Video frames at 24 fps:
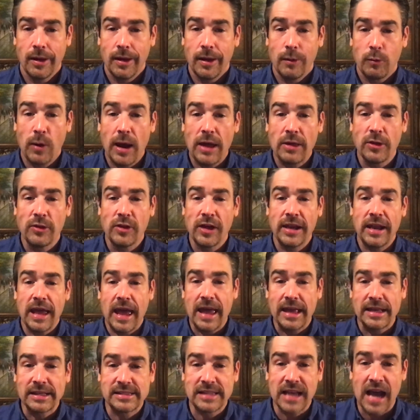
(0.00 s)
rather than
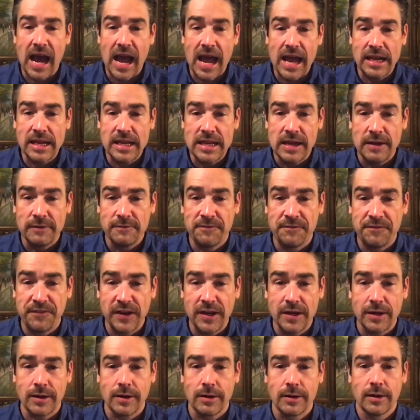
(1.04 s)
anxiety and
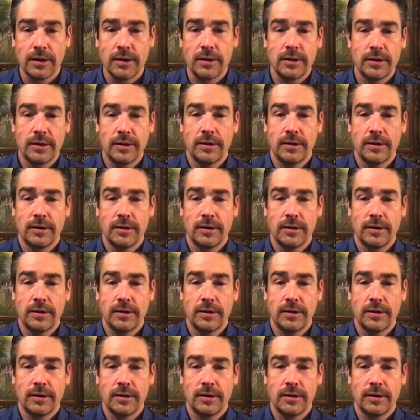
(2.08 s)
fear,